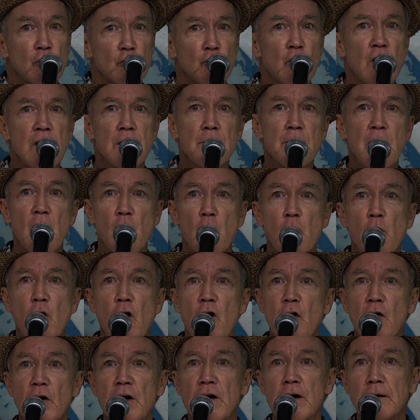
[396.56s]
Rainbow
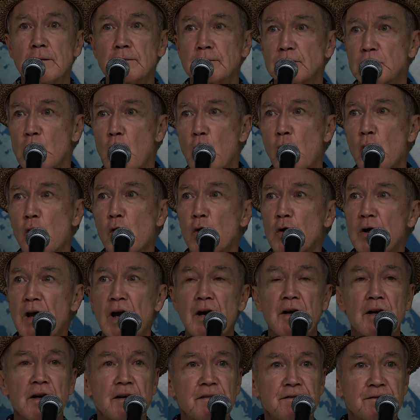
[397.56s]
warrior,
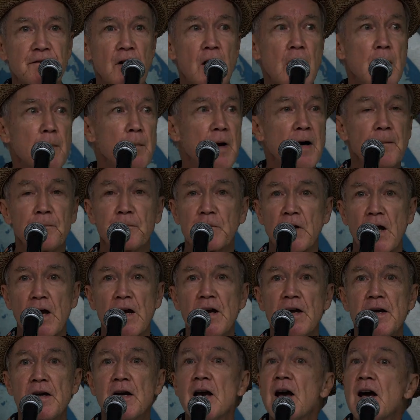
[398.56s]
organic farmer,
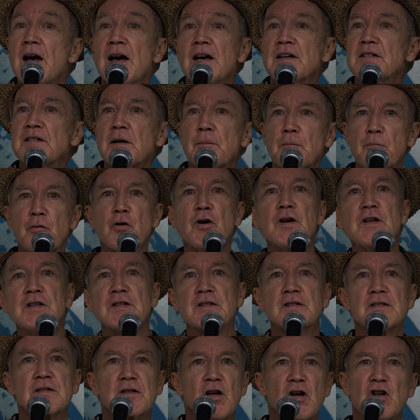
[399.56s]
he is a
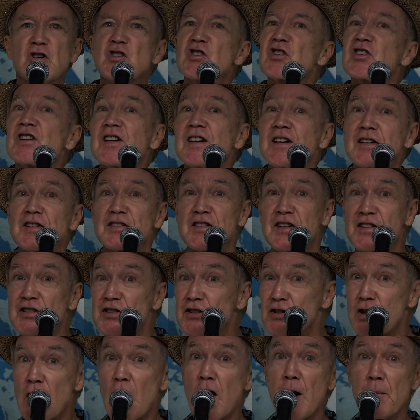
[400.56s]
prince and she is a
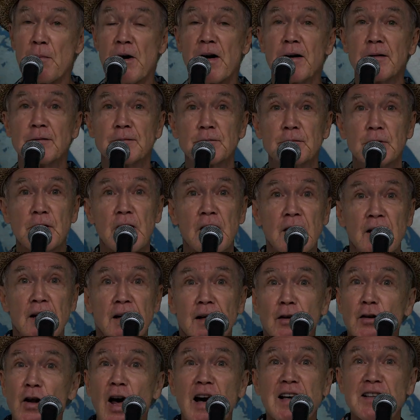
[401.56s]
charmer,
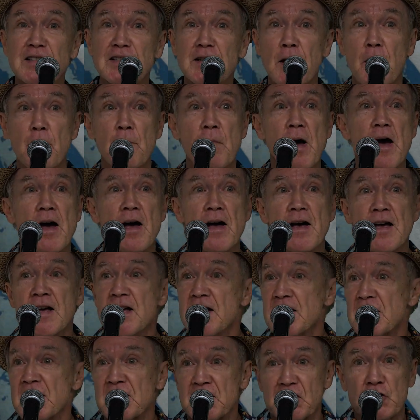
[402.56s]
like some
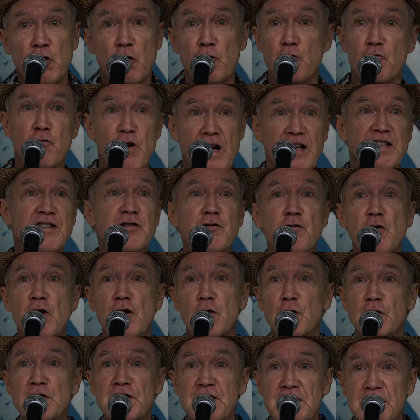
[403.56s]

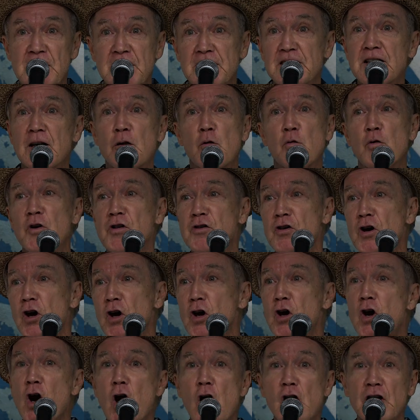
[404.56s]
terrestrial Sita with
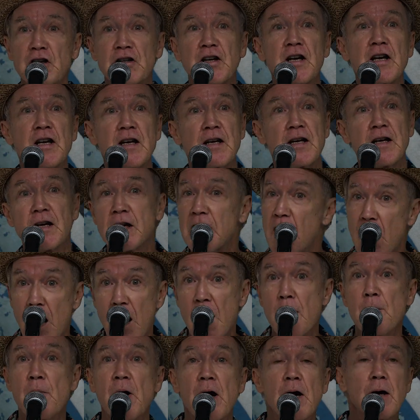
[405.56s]
her god king
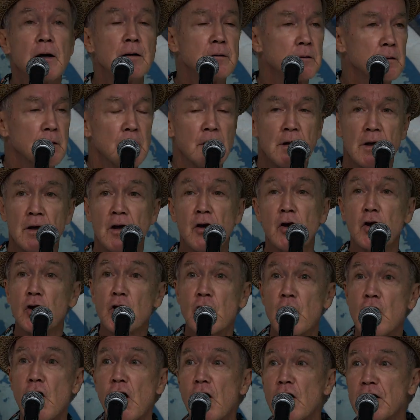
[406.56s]
Karma, her
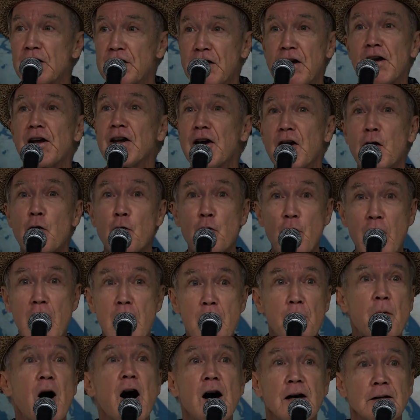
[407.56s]
god king
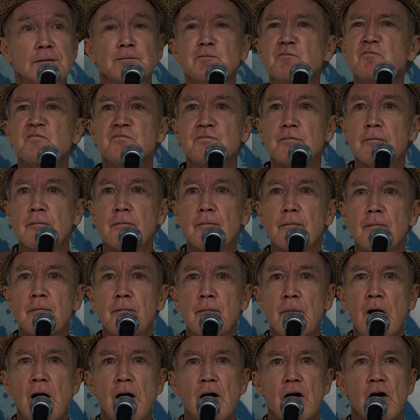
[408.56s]
Rama.
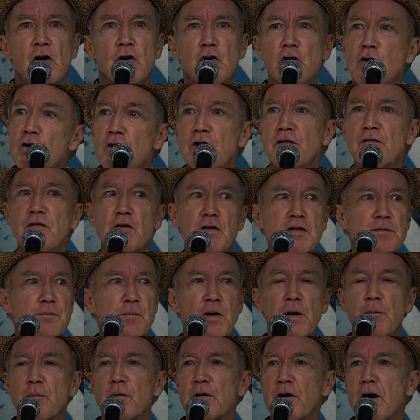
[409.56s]
Universe
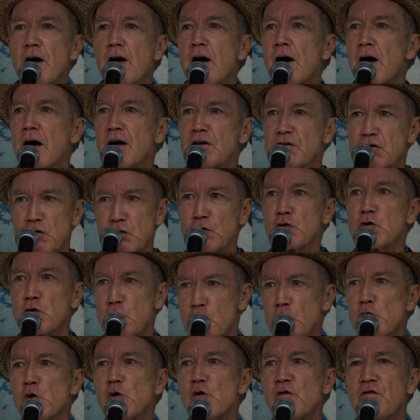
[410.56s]
people are too
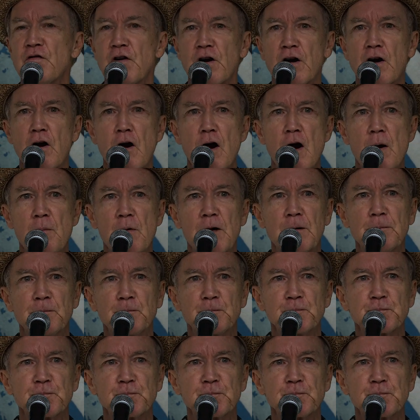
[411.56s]
cruel for karma.